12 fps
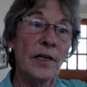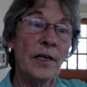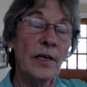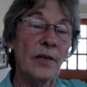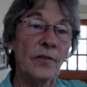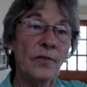I
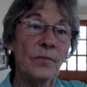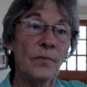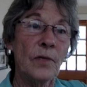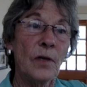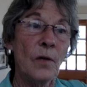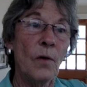
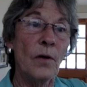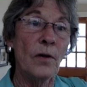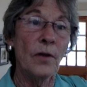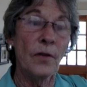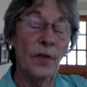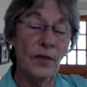guess, one
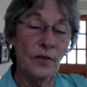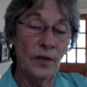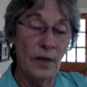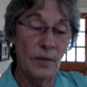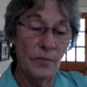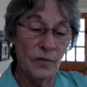of the things
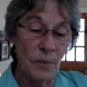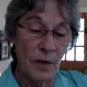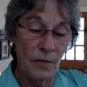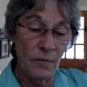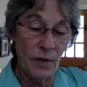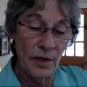that comes to
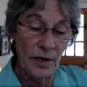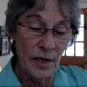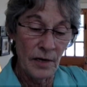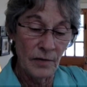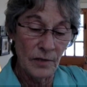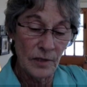mind right
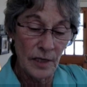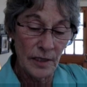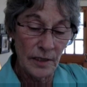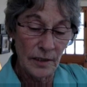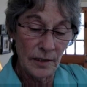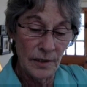now is
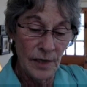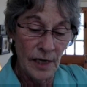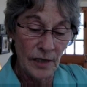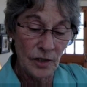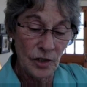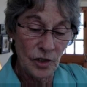like
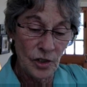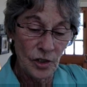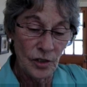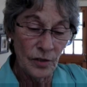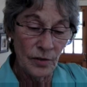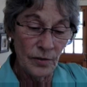next
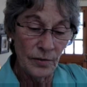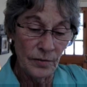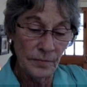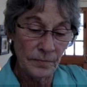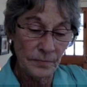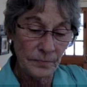
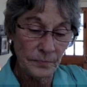year,